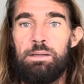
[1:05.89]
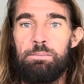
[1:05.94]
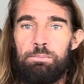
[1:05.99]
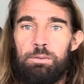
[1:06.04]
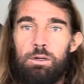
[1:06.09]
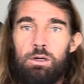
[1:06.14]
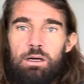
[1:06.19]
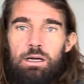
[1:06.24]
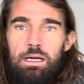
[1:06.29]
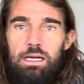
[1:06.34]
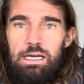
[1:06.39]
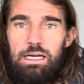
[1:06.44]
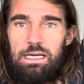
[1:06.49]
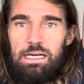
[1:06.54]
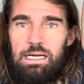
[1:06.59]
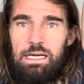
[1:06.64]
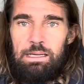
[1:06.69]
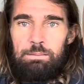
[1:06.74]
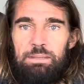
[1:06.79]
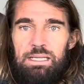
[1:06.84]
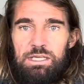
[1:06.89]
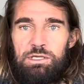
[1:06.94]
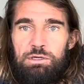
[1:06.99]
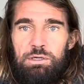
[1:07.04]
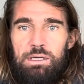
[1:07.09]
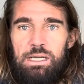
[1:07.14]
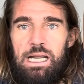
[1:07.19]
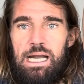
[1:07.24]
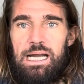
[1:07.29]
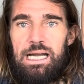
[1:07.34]
But I'm
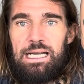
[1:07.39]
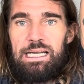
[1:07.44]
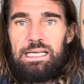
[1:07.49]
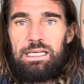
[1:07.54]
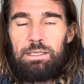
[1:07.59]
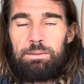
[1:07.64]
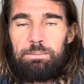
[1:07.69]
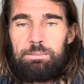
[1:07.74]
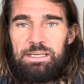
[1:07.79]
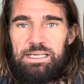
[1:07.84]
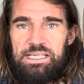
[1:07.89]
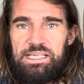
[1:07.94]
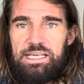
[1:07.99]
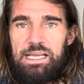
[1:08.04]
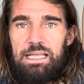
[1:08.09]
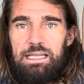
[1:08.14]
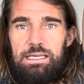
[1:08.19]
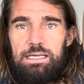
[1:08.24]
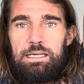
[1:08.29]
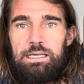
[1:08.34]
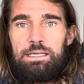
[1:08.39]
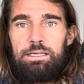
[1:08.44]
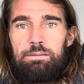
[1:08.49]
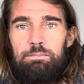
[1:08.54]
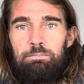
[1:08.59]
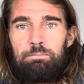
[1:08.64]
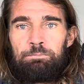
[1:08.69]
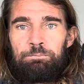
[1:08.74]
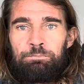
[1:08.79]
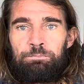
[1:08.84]
literally hanging on my
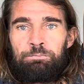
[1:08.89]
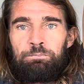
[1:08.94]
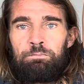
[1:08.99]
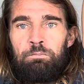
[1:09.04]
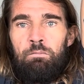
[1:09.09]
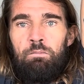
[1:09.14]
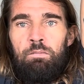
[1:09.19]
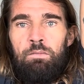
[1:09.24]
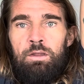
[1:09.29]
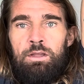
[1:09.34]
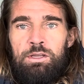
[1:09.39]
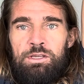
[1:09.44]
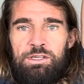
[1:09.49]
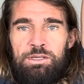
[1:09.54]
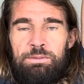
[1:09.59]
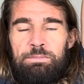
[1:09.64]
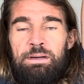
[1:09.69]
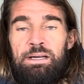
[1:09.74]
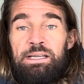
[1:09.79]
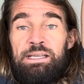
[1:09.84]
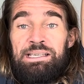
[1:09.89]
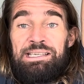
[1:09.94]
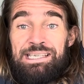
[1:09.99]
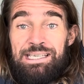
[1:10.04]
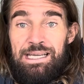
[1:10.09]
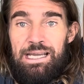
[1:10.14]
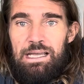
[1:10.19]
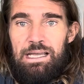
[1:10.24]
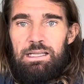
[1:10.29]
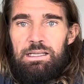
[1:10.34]
skeleton. So my
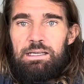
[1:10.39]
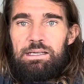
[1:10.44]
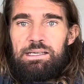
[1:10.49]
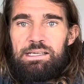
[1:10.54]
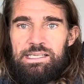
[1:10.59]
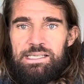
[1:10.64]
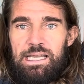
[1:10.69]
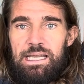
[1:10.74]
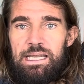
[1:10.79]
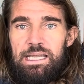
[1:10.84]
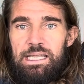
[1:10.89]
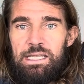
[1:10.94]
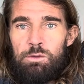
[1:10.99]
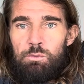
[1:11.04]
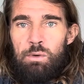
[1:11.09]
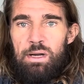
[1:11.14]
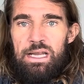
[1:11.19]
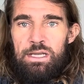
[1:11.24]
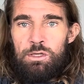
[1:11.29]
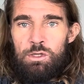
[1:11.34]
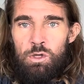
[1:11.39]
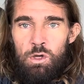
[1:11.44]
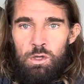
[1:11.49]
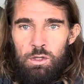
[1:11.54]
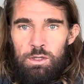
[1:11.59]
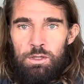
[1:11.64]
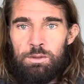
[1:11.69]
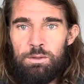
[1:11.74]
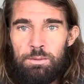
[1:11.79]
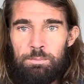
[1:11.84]
skeleton is taking the weight,
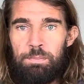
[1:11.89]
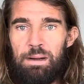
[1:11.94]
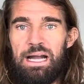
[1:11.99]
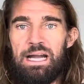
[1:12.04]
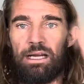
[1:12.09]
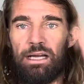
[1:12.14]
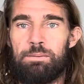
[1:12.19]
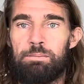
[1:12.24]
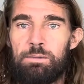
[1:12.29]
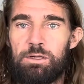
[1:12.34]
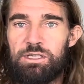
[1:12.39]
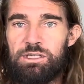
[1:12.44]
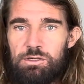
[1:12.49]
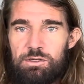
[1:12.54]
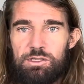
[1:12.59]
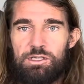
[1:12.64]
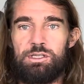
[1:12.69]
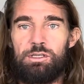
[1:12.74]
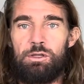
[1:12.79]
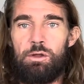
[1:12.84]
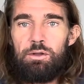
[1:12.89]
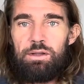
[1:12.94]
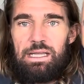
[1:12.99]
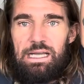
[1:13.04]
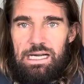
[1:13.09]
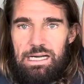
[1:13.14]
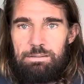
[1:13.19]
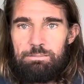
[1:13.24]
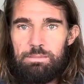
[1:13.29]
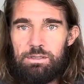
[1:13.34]
not the back muscles, not the
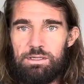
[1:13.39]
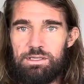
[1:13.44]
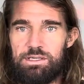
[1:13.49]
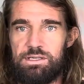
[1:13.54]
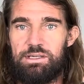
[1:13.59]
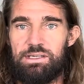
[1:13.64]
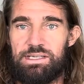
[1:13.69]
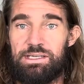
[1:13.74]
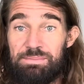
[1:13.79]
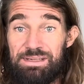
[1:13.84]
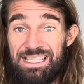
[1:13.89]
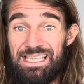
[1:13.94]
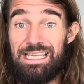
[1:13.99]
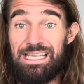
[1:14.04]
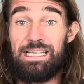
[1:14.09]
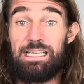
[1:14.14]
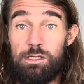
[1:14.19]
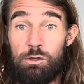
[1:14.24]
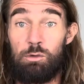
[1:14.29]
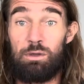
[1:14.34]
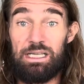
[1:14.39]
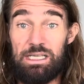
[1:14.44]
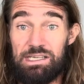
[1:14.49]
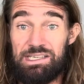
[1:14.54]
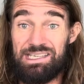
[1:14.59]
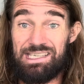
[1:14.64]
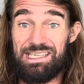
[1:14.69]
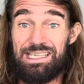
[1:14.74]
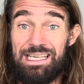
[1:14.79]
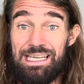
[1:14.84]
arm muscles. I'm staying quite
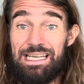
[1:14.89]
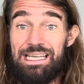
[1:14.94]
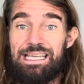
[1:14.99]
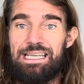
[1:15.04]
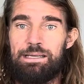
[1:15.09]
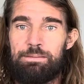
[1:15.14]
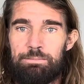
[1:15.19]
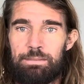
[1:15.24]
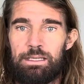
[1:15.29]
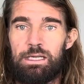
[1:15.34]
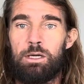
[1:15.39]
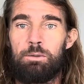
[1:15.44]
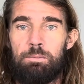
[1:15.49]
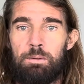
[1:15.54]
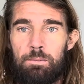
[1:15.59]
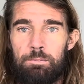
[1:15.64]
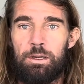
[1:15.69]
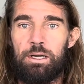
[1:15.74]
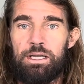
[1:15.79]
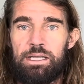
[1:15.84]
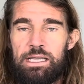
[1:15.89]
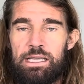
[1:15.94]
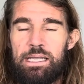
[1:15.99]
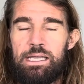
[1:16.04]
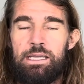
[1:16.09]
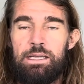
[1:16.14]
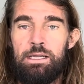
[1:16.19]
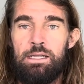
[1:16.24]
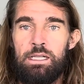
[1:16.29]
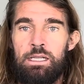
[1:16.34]
skinny in my upper
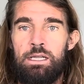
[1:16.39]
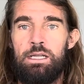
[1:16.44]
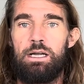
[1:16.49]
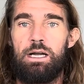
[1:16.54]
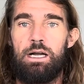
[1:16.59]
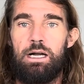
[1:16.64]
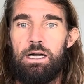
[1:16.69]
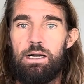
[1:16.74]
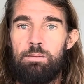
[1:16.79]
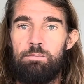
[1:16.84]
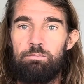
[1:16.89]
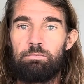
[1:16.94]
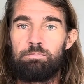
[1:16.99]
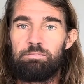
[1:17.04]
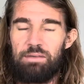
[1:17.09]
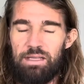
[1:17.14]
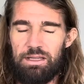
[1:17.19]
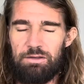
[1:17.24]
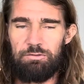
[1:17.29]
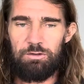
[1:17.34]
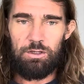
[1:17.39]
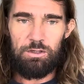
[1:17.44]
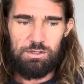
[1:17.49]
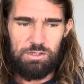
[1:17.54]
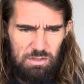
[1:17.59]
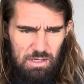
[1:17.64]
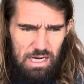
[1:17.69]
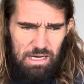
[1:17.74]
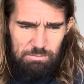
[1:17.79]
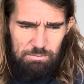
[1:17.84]
body. Even
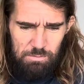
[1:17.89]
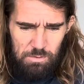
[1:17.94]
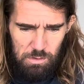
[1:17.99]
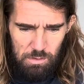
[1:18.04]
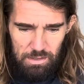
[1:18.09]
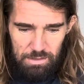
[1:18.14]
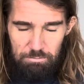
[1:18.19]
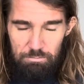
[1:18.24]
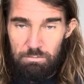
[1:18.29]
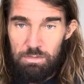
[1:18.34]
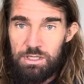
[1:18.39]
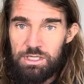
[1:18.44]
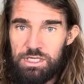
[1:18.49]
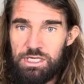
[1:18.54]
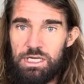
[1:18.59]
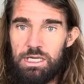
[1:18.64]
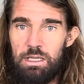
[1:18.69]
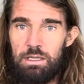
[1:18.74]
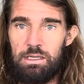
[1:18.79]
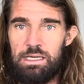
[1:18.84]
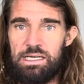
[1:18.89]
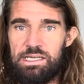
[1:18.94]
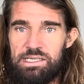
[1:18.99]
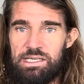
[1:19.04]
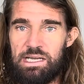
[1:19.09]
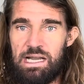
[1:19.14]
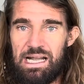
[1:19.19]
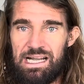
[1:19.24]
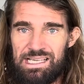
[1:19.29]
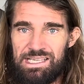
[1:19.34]
though I'm quite muscular
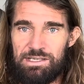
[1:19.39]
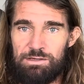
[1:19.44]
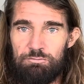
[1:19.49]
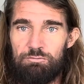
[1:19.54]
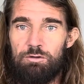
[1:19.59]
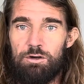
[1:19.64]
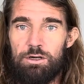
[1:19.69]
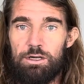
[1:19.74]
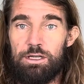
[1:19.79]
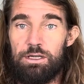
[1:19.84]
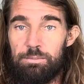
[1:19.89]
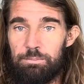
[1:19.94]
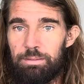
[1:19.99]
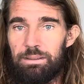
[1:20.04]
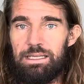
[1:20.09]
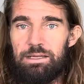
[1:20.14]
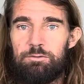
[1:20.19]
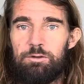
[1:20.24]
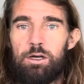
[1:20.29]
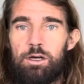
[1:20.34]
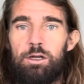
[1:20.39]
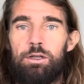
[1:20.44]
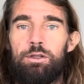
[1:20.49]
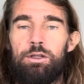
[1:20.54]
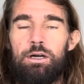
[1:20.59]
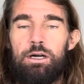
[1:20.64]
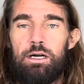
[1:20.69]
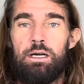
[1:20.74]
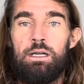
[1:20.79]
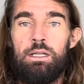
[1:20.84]
as a runner, believe it or
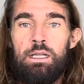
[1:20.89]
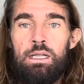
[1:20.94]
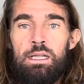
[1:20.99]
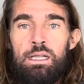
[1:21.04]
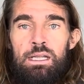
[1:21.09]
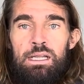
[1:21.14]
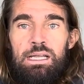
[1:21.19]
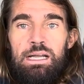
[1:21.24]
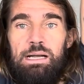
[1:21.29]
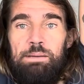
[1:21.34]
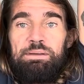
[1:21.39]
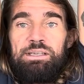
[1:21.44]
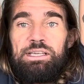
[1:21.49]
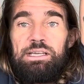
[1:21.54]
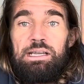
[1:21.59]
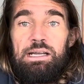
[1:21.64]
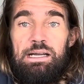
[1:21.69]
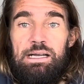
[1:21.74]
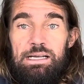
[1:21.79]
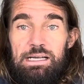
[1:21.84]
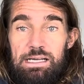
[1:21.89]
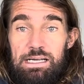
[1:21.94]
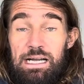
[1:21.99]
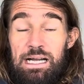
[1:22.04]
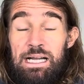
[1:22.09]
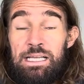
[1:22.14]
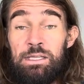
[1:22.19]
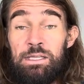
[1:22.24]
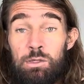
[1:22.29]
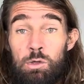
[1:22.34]
not,
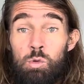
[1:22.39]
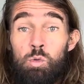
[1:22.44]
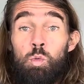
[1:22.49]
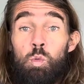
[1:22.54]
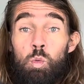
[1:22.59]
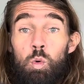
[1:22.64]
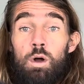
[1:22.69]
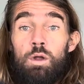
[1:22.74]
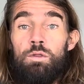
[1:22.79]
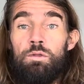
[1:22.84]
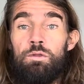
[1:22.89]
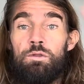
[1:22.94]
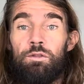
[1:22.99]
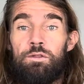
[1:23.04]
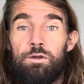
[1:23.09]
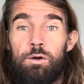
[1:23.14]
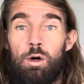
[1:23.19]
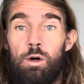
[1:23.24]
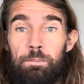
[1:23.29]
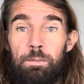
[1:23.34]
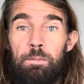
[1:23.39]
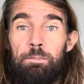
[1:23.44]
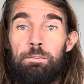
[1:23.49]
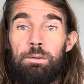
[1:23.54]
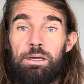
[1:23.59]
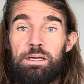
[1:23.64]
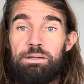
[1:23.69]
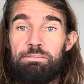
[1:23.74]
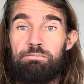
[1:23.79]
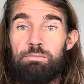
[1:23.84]
I don't want the upper
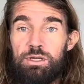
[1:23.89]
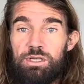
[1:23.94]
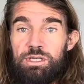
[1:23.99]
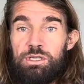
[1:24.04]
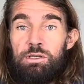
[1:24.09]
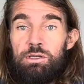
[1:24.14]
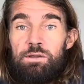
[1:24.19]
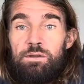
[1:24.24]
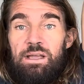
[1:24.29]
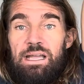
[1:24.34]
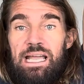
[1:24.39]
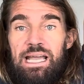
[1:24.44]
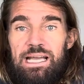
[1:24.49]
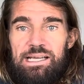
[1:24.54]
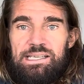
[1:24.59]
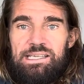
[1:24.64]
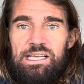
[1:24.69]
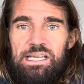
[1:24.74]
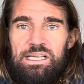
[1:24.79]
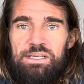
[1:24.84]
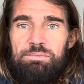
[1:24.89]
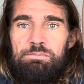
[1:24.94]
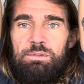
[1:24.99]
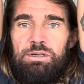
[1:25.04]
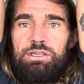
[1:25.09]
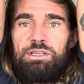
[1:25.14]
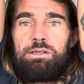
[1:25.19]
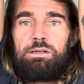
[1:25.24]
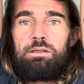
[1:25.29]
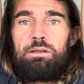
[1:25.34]
body muscle, the excess
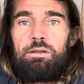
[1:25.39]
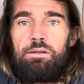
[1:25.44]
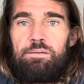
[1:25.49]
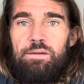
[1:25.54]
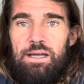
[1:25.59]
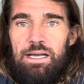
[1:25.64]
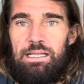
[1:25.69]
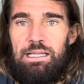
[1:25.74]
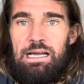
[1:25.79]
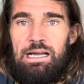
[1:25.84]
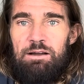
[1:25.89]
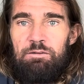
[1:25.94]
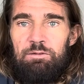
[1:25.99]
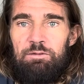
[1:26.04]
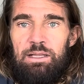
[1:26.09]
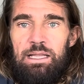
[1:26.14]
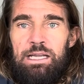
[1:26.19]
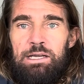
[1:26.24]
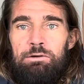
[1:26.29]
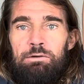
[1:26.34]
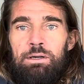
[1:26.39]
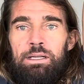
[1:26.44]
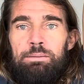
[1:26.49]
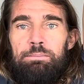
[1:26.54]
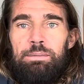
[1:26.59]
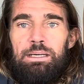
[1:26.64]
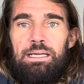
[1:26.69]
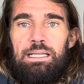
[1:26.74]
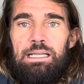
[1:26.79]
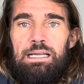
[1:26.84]
muscle that I'll have later on in
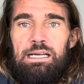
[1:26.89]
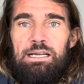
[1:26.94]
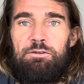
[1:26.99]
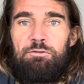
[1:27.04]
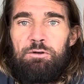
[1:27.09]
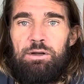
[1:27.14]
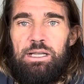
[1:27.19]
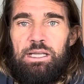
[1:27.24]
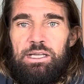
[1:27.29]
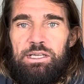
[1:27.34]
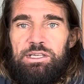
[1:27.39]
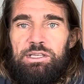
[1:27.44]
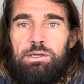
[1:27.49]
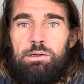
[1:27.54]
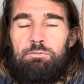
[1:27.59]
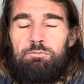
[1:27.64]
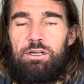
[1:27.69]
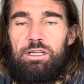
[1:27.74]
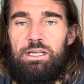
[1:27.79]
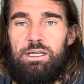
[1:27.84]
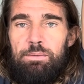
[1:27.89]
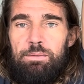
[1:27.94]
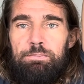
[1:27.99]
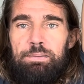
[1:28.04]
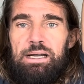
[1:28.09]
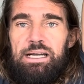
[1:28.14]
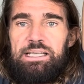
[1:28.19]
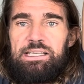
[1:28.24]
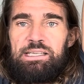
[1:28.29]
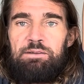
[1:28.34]
my life when I stop running
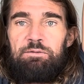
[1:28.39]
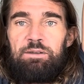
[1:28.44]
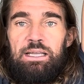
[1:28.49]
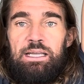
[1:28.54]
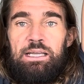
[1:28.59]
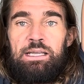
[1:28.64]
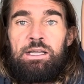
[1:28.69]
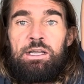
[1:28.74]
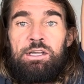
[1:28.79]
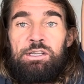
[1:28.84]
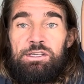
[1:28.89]
competitively.